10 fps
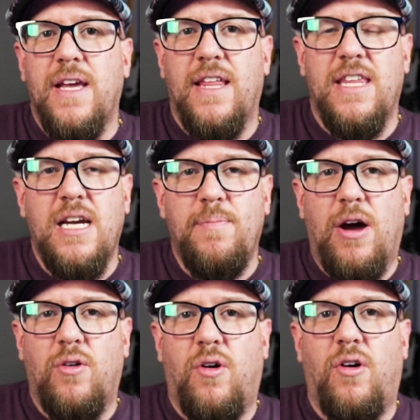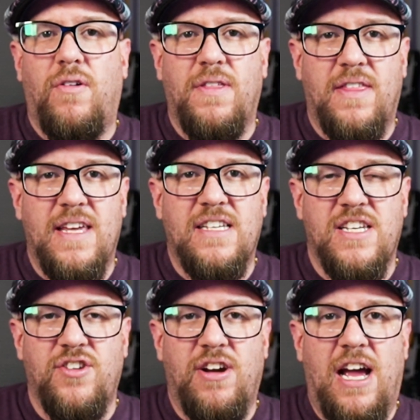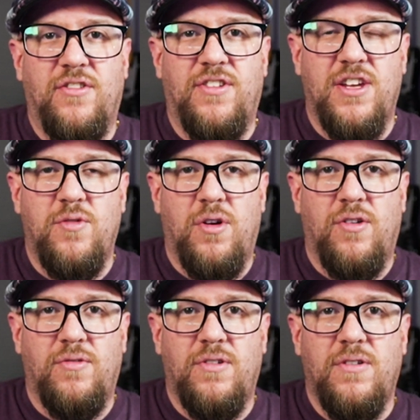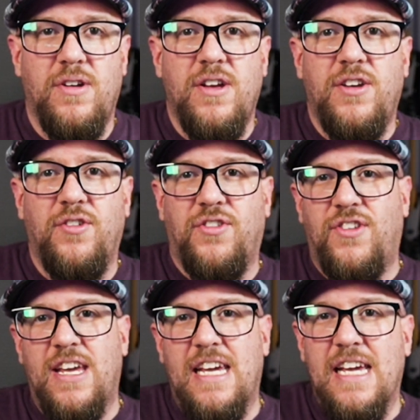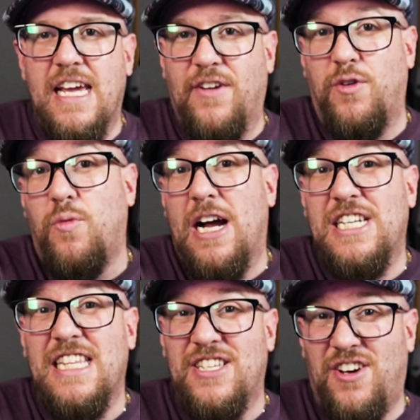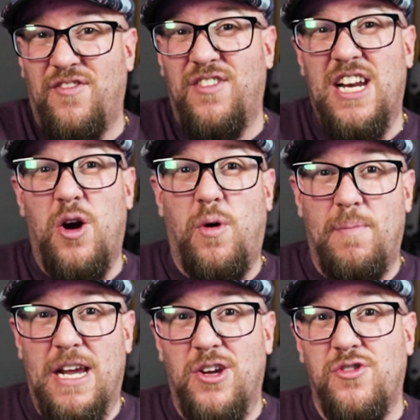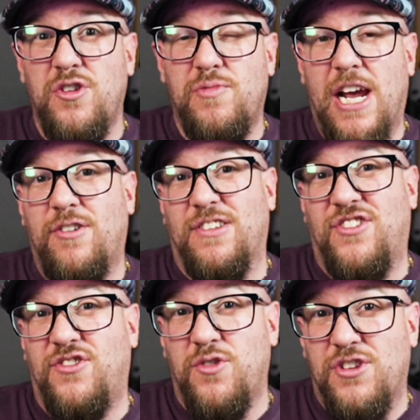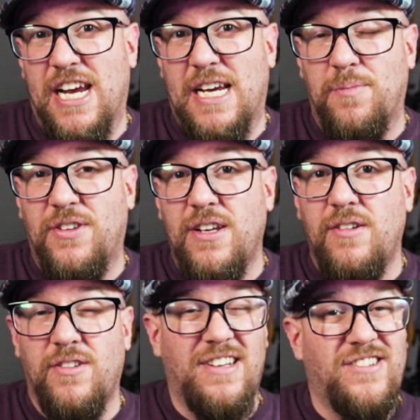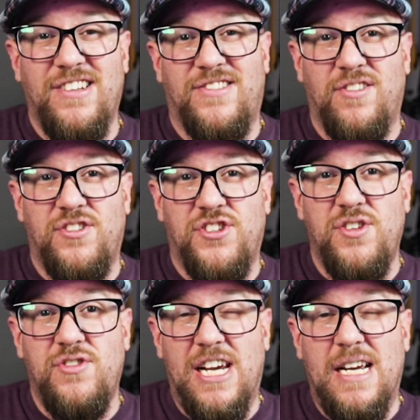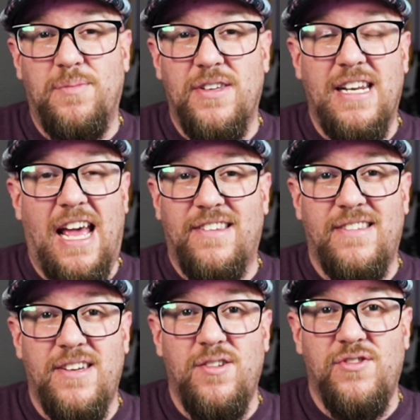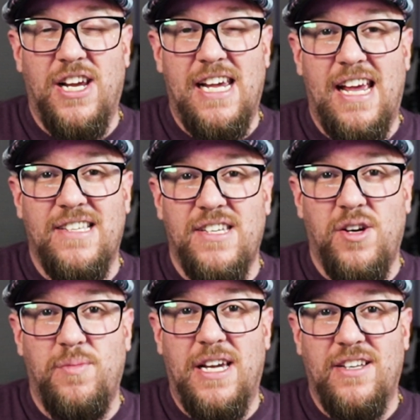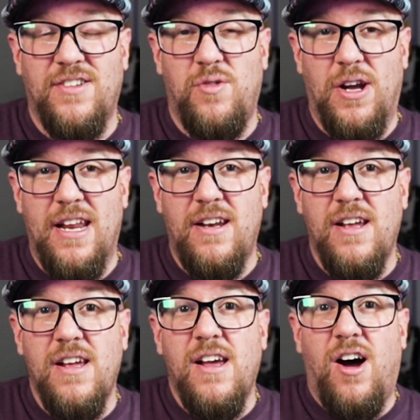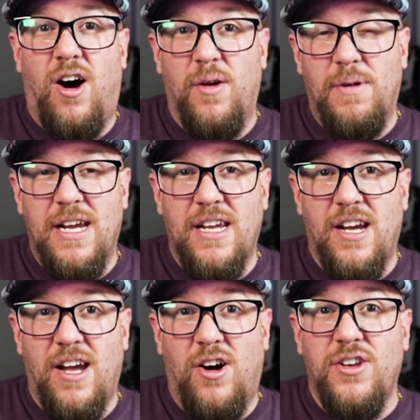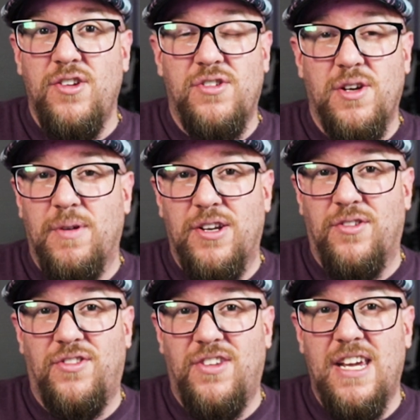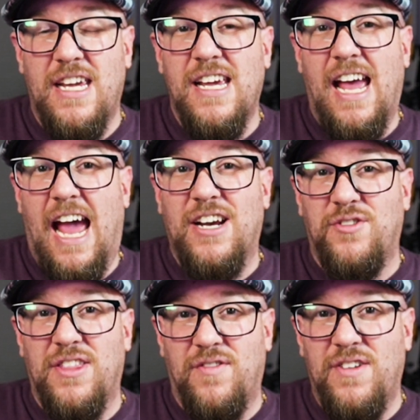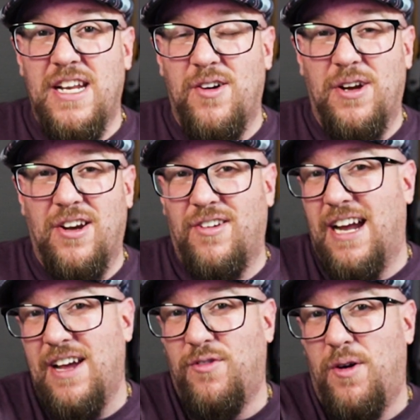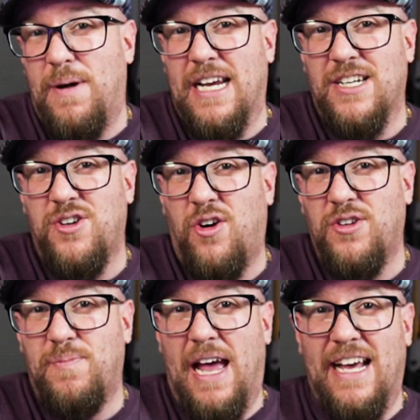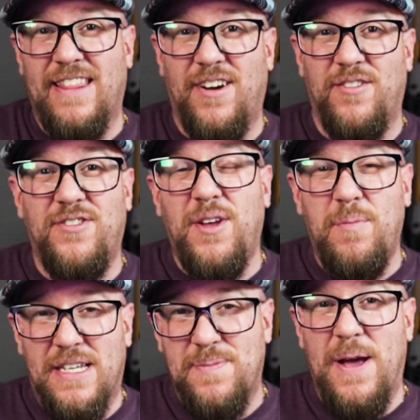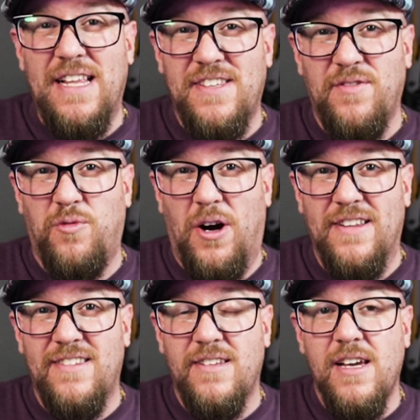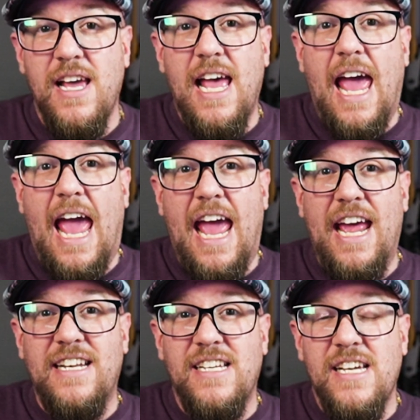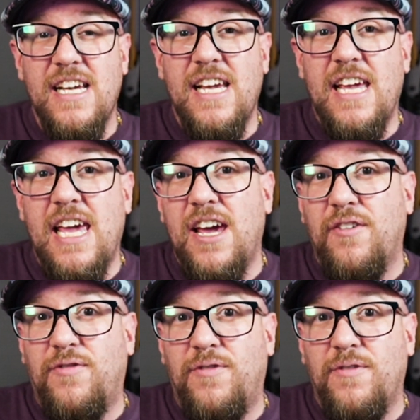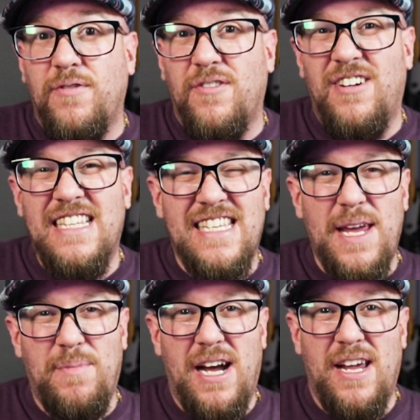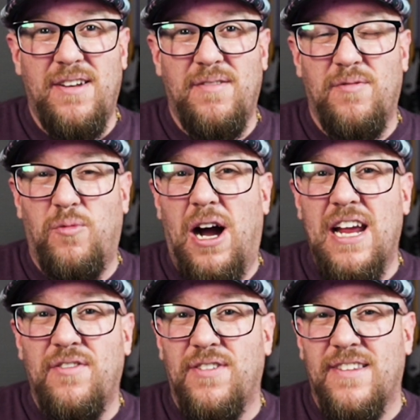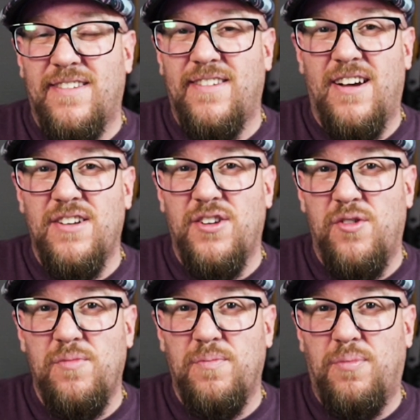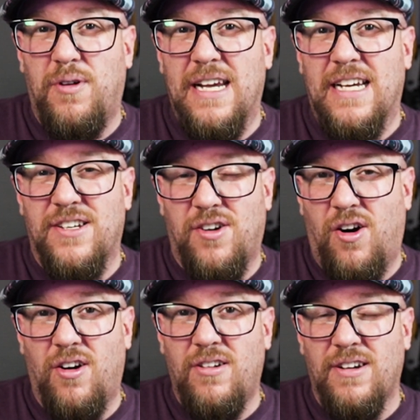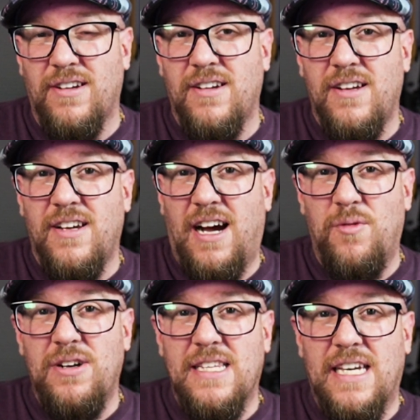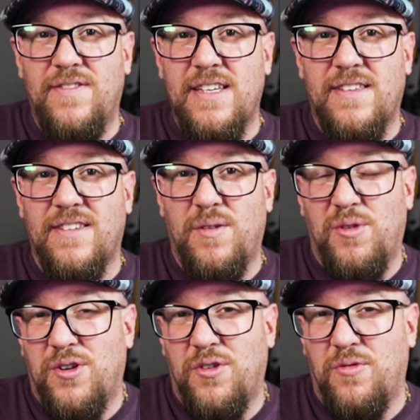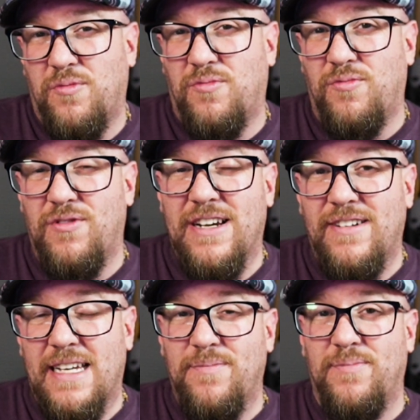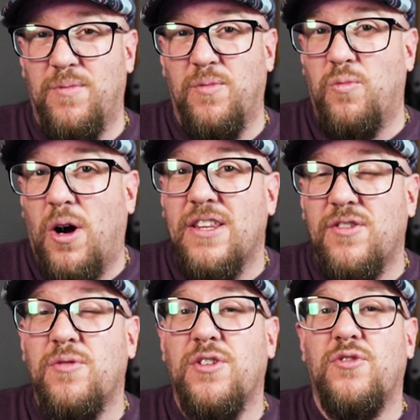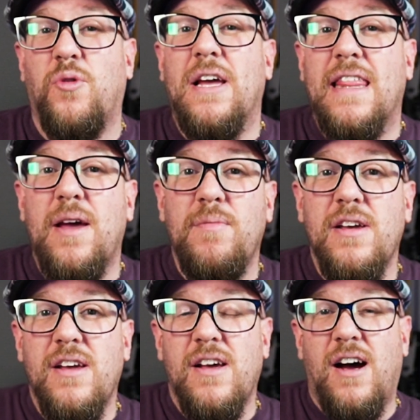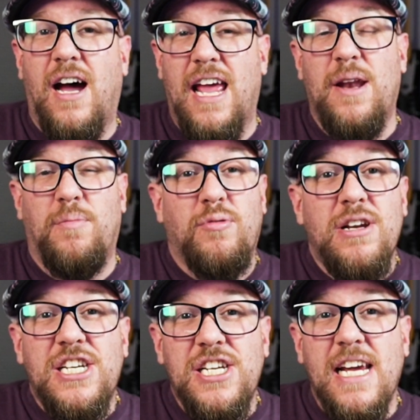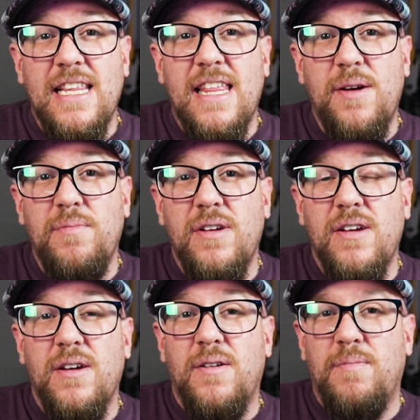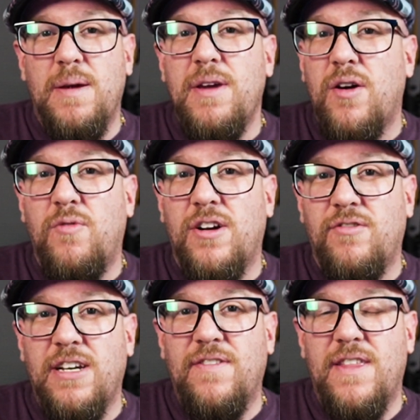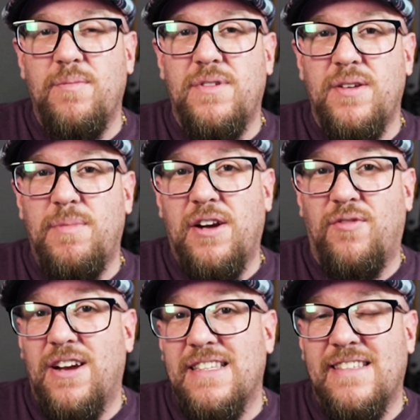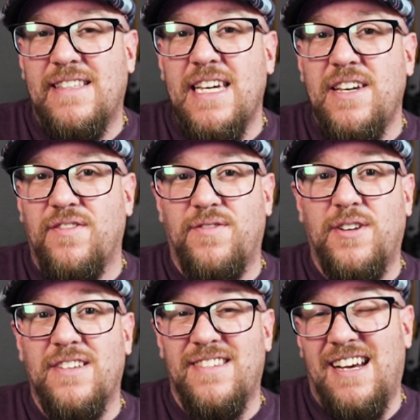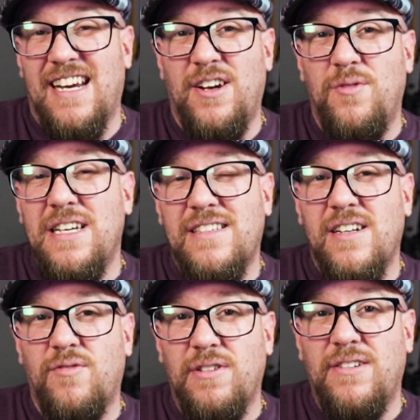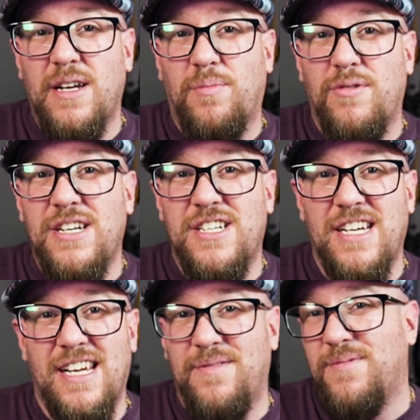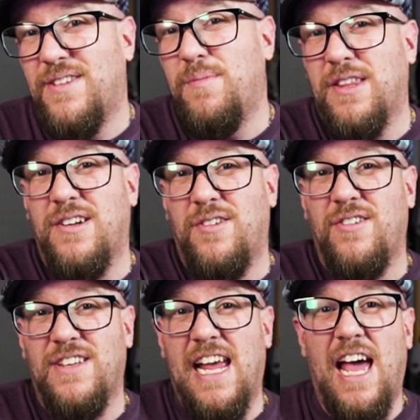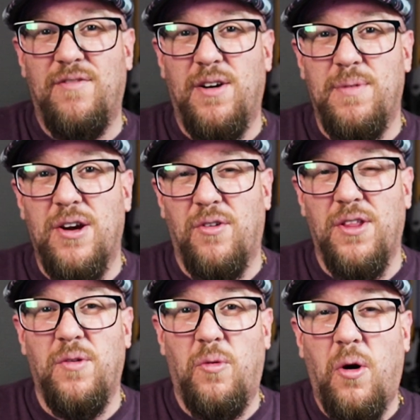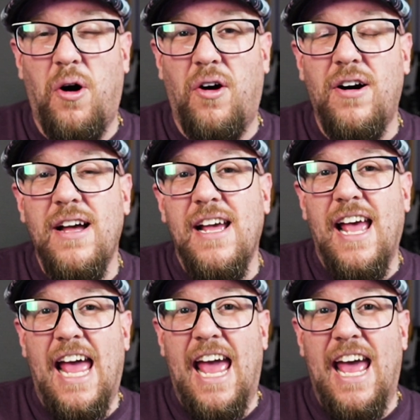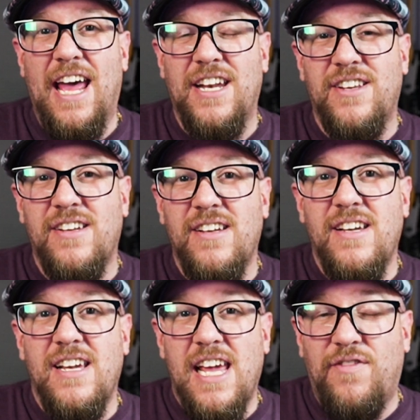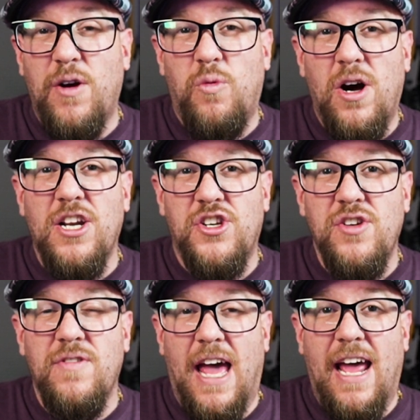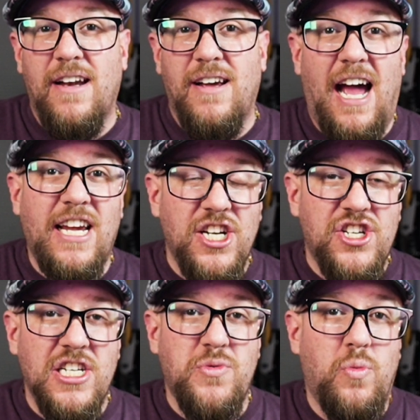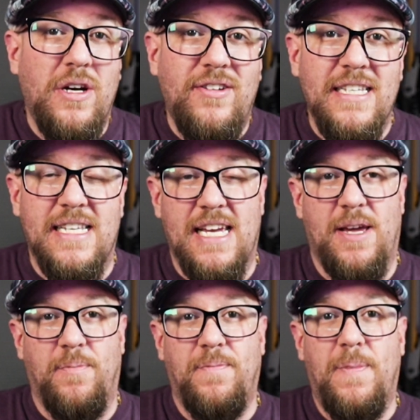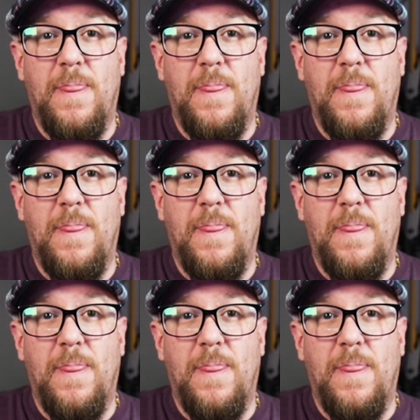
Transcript: and think about all of the things in your house that you own. You'll see, if you're watching this on video on my YouTube channel, it's Stu Jacobson. You just search Stu Jacobson, S-T-U-J-A-C-O-B-S-O-N on YouTube, and you'll see actually the video here. I have all my guitars back there, some expensive ones. And if, let's say, my wife and son don't play guitar, and I wanted to give these to someone who really wanted to enjoy them and appreciate them, maybe I want to leave them to my friend Steve, because I know he's going to really appreciate some of the guitars I have up here on the wall. And if I want to do that, I could just will it to him.